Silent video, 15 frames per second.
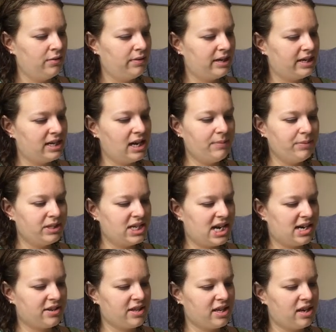We cannot
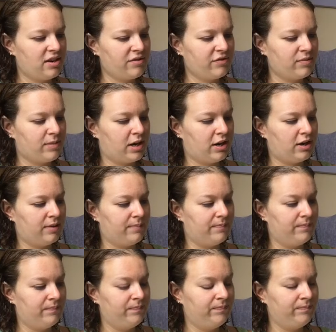protect the young from harm.
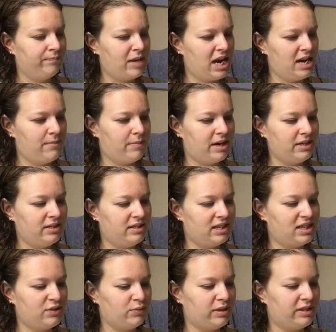Pain must
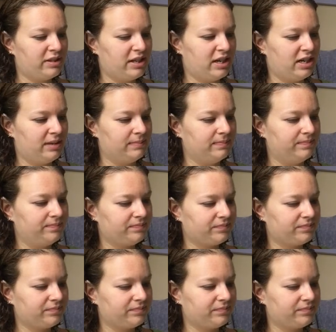and will come.